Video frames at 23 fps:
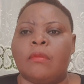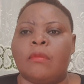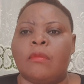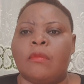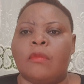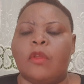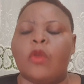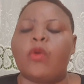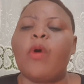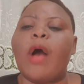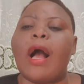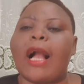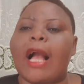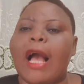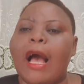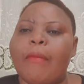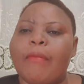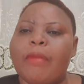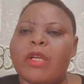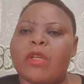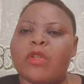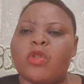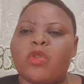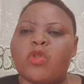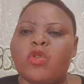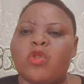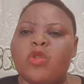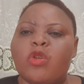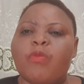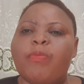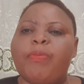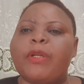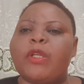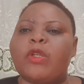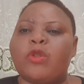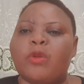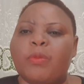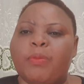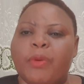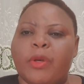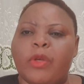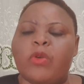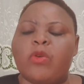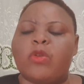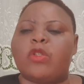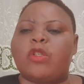You are coming stupid to be
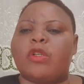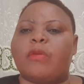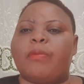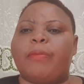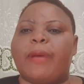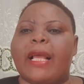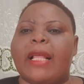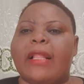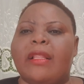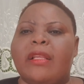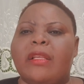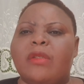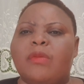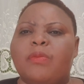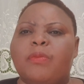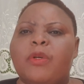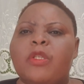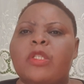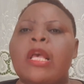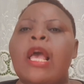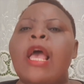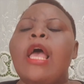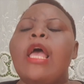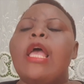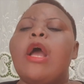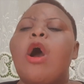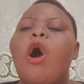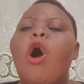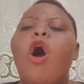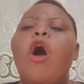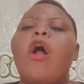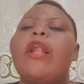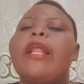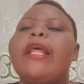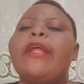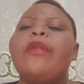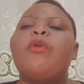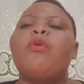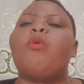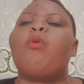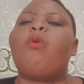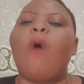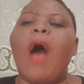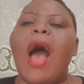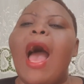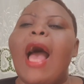used by these boys. All
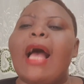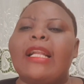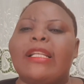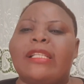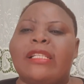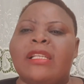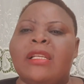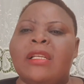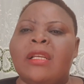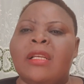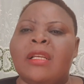in what?